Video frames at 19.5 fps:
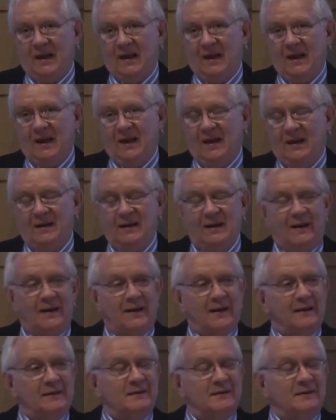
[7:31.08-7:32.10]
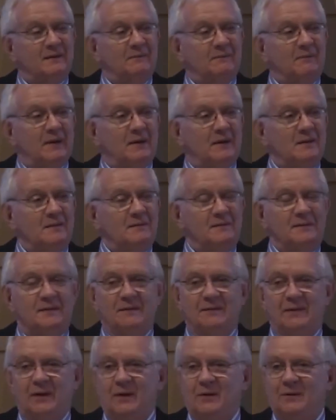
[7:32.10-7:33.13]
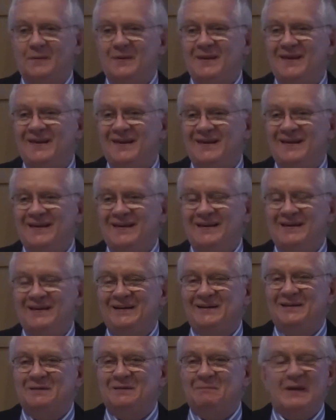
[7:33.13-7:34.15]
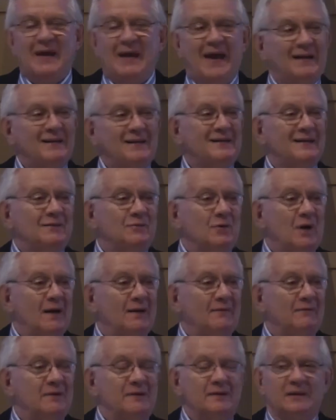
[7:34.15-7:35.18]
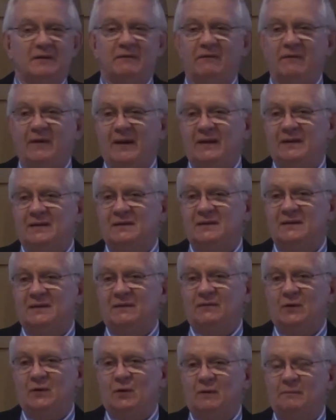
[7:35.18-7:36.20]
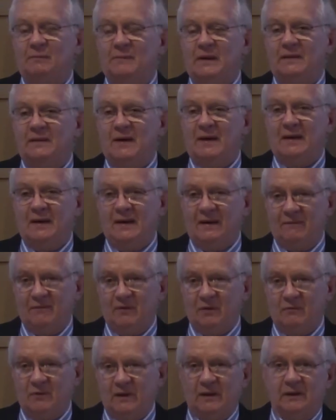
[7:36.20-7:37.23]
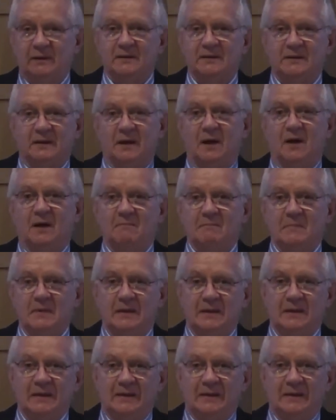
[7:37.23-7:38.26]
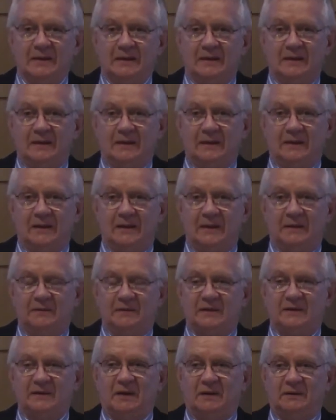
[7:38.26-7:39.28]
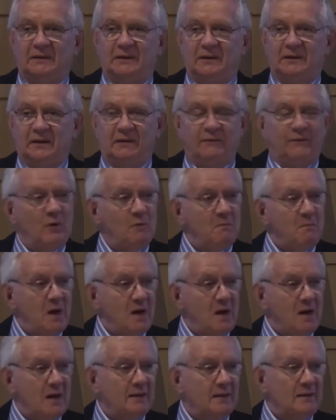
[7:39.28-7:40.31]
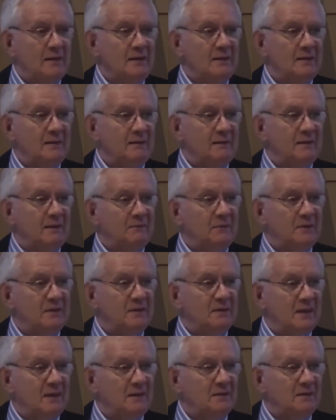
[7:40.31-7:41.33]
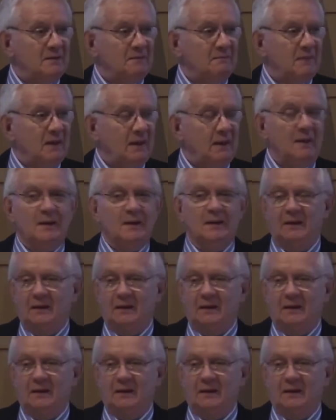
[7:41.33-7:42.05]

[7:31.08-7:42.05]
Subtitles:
And I said, well, you know, some taxi drivers in Fez have told me they have the real Islam. And in the Sultanate of Oman, they would say to me,